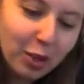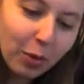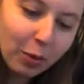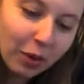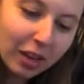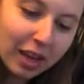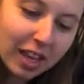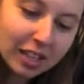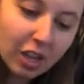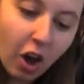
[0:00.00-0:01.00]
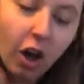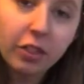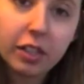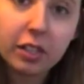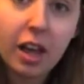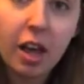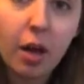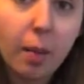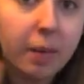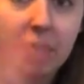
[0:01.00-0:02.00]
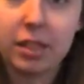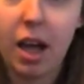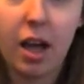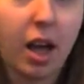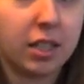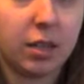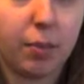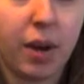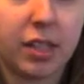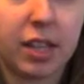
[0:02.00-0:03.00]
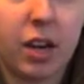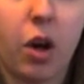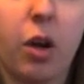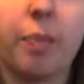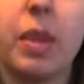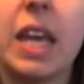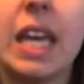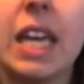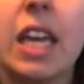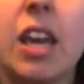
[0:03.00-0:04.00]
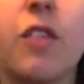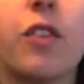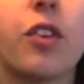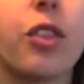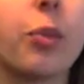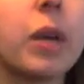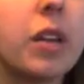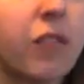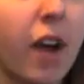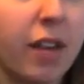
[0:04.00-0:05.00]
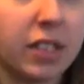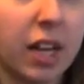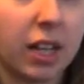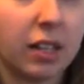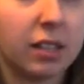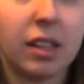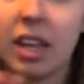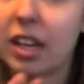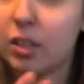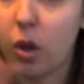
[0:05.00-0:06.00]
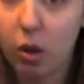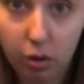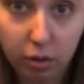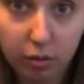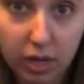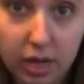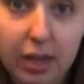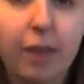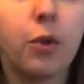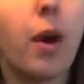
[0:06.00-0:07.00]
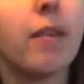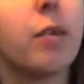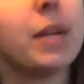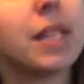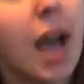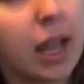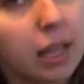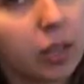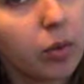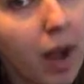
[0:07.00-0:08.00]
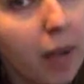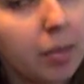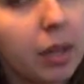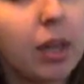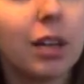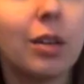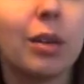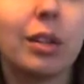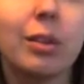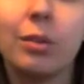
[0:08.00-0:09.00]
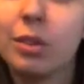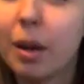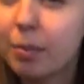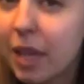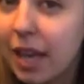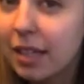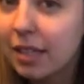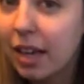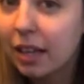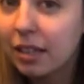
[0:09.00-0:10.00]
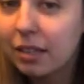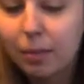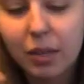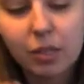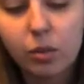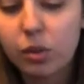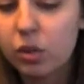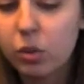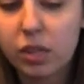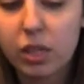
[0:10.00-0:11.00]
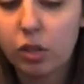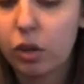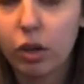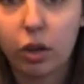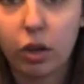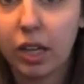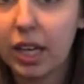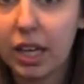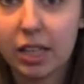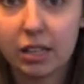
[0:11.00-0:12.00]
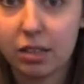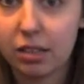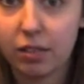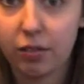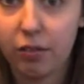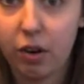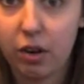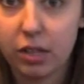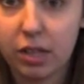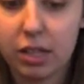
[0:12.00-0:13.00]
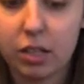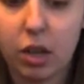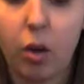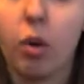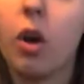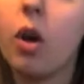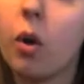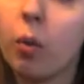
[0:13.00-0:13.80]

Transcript: So it's on the nail, but it's not, I didn't press it at all. Heat for 3 to 5 seconds. That is all you need. If you have a metallic wrap, you could use up to 8 seconds, but as soon as you see it start curling, it's as far as it needs to go.